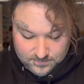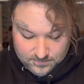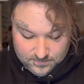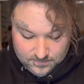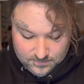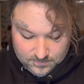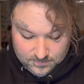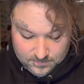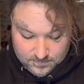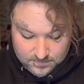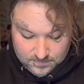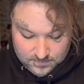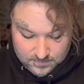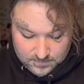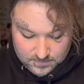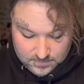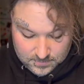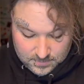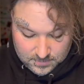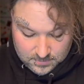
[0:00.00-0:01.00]

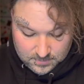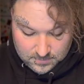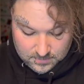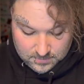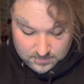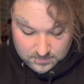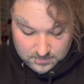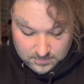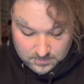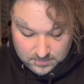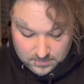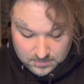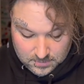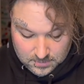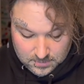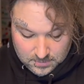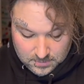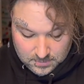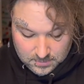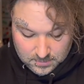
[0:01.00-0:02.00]

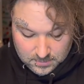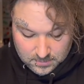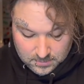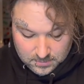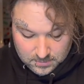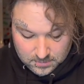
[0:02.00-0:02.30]
(no one is talking)